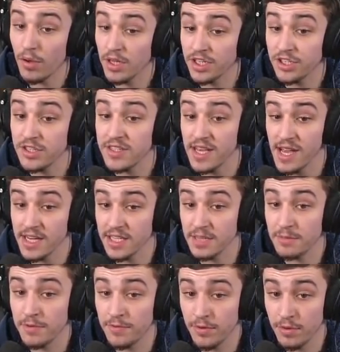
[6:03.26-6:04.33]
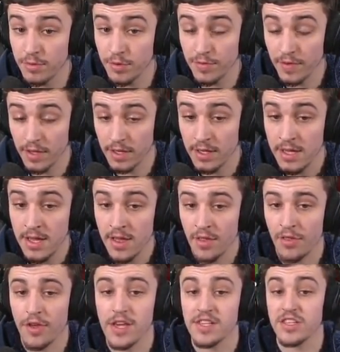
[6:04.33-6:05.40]
should say actually before we move on,
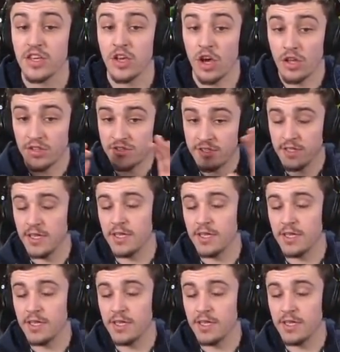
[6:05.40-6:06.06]
this constantly